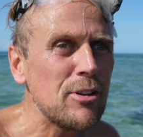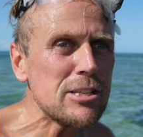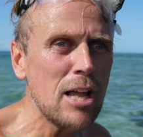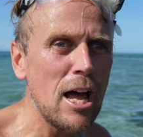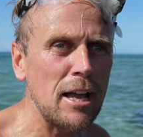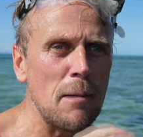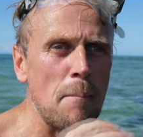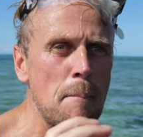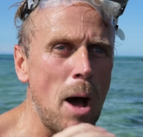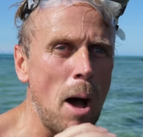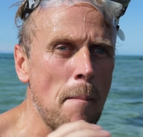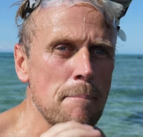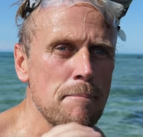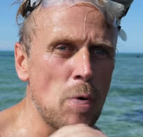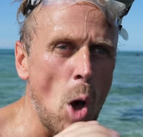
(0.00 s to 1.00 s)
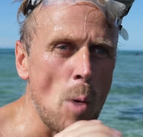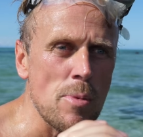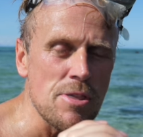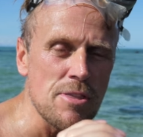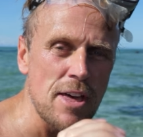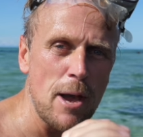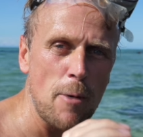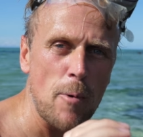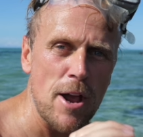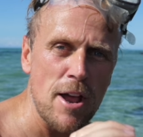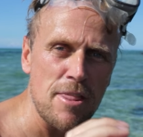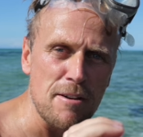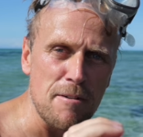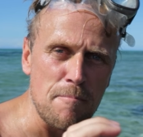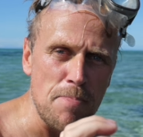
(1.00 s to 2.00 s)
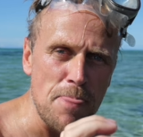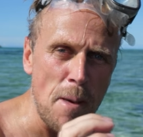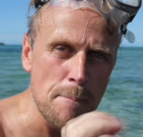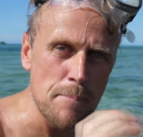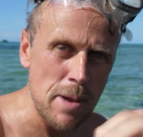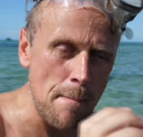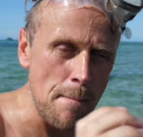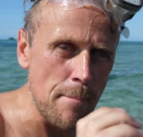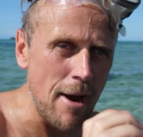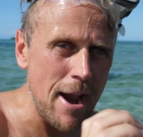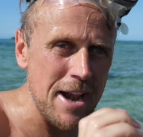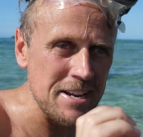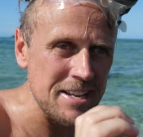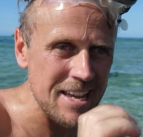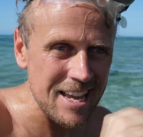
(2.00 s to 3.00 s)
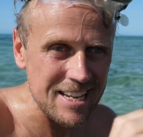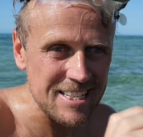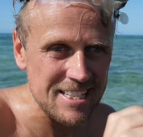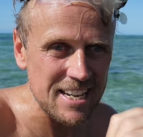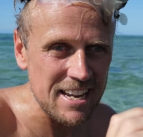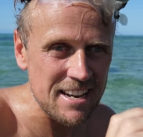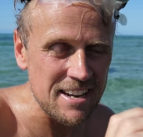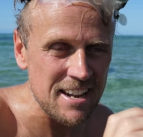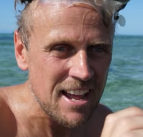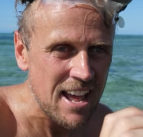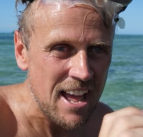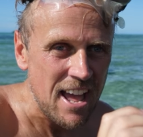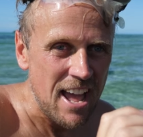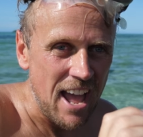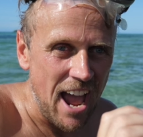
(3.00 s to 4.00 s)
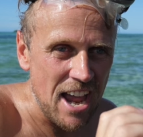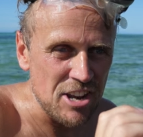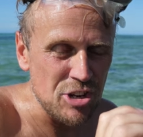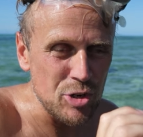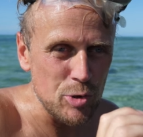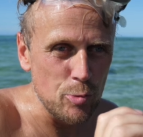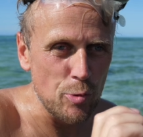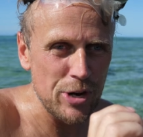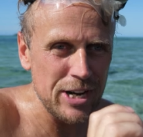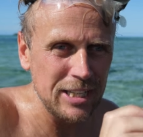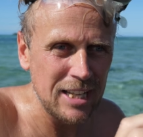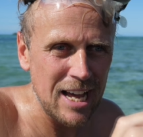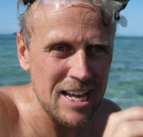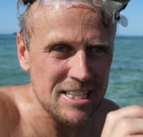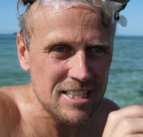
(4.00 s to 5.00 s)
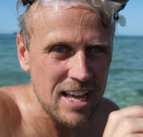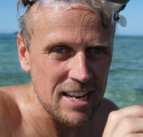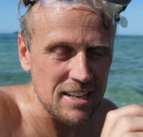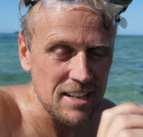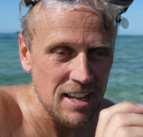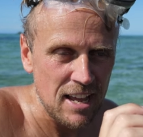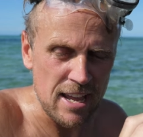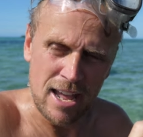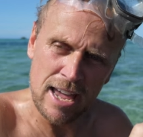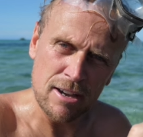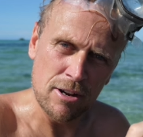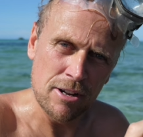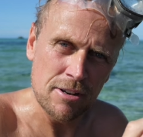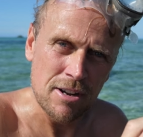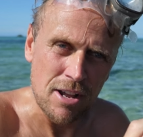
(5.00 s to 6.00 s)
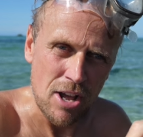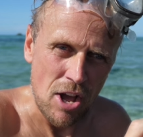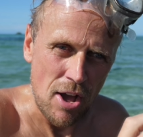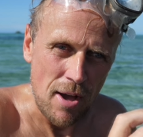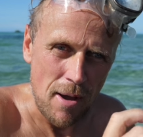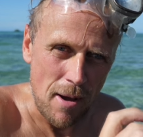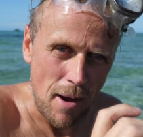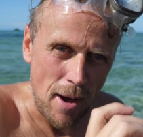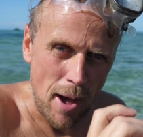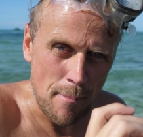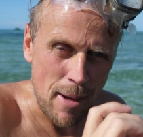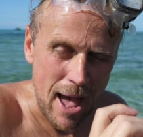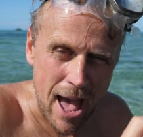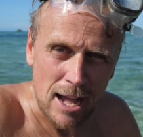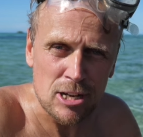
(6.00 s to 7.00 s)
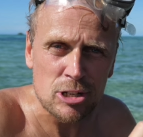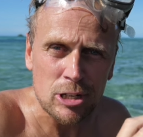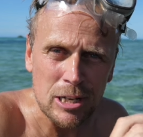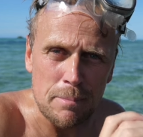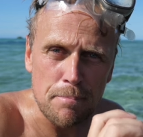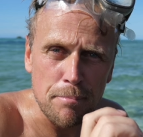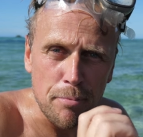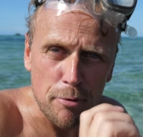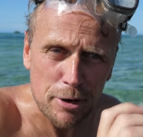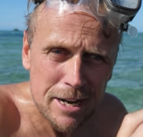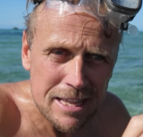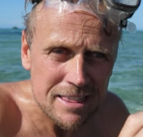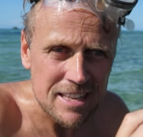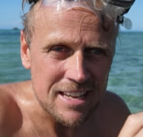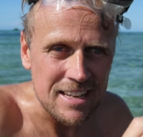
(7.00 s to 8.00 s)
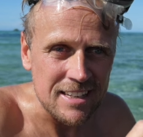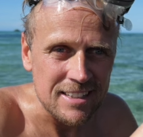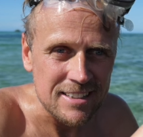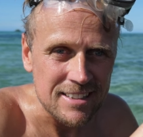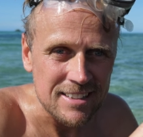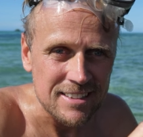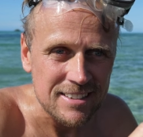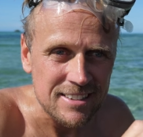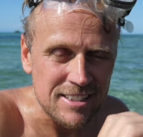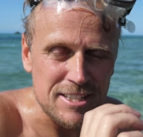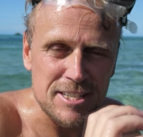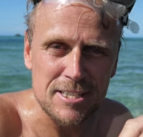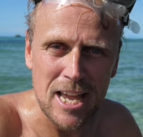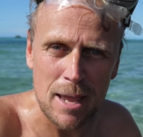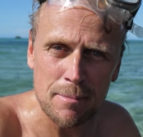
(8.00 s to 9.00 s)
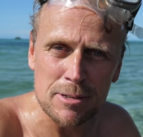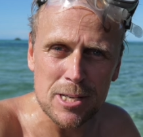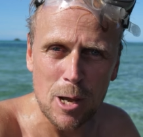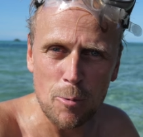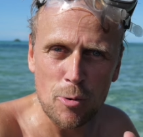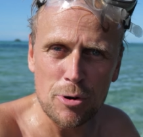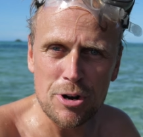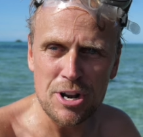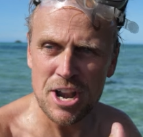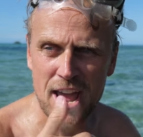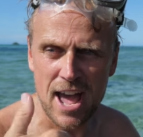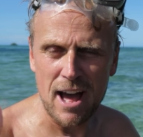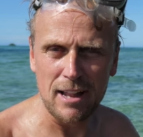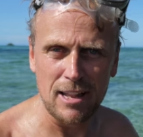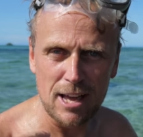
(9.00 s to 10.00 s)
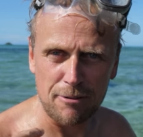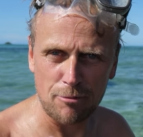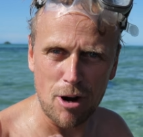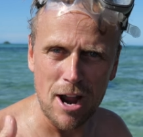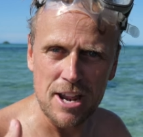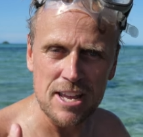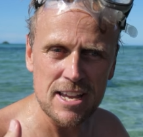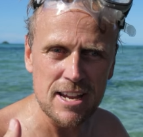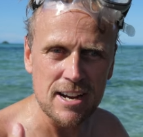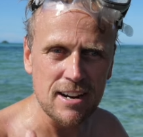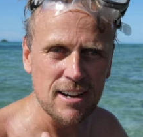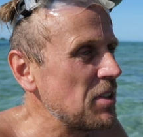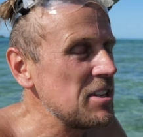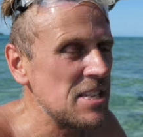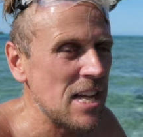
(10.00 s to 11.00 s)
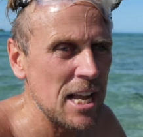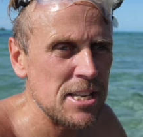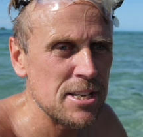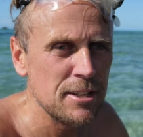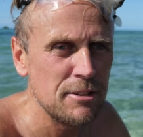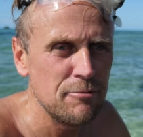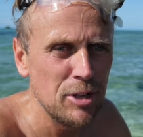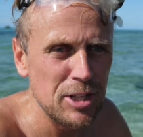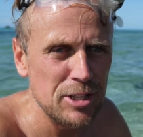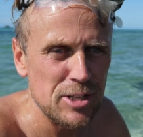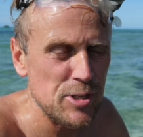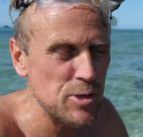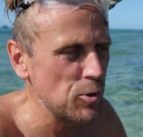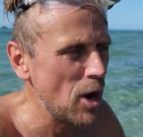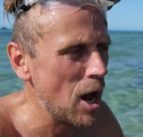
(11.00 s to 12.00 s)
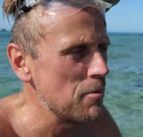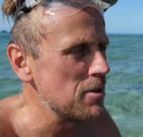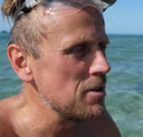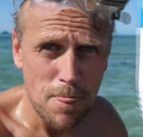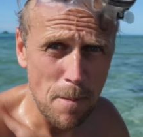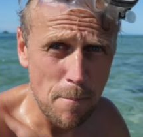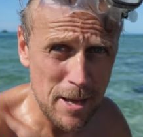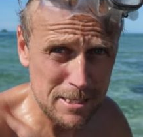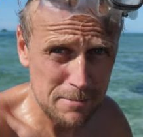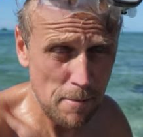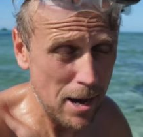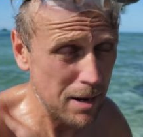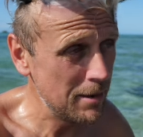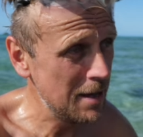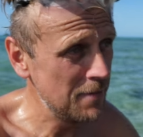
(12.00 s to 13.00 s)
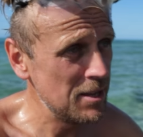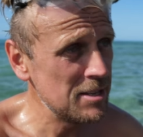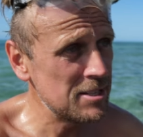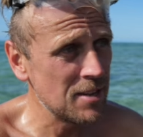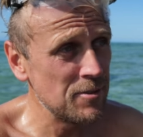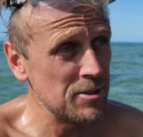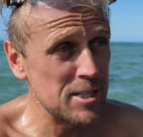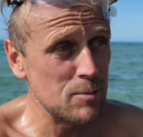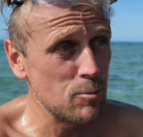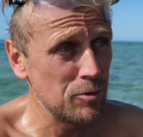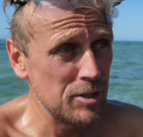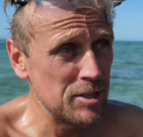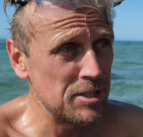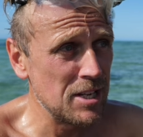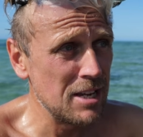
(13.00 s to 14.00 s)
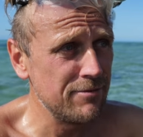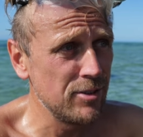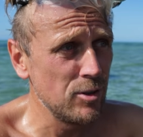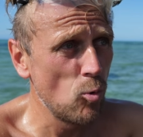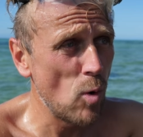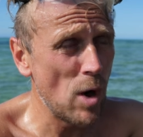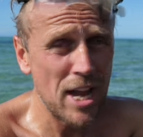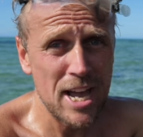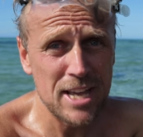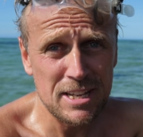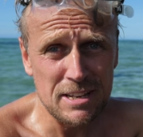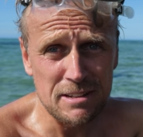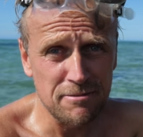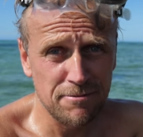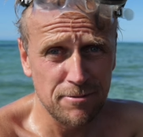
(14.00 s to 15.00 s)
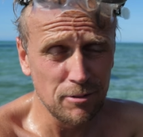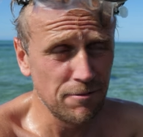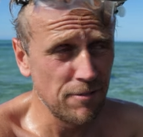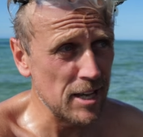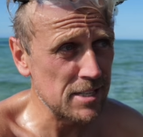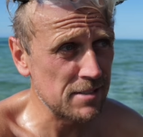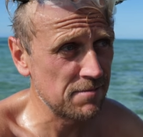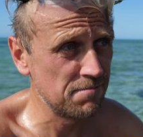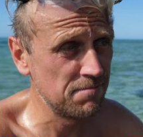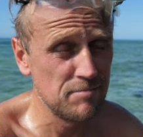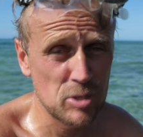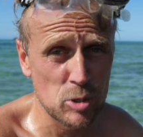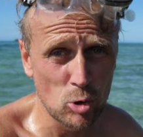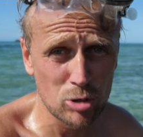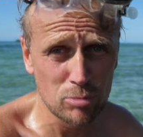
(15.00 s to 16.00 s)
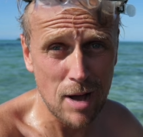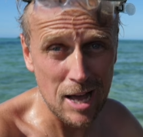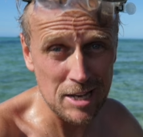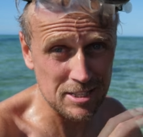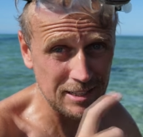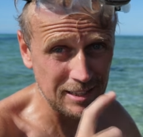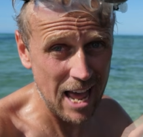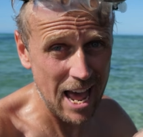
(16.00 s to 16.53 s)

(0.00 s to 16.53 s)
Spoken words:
There's like a moment there where the membrane kicks in and you realize that, hey, hang on, I'm actually breathing the same as I would now, like right here. It's hard to really describe it. The best part about this, and this is what the Seaview 180 full face snorkel mask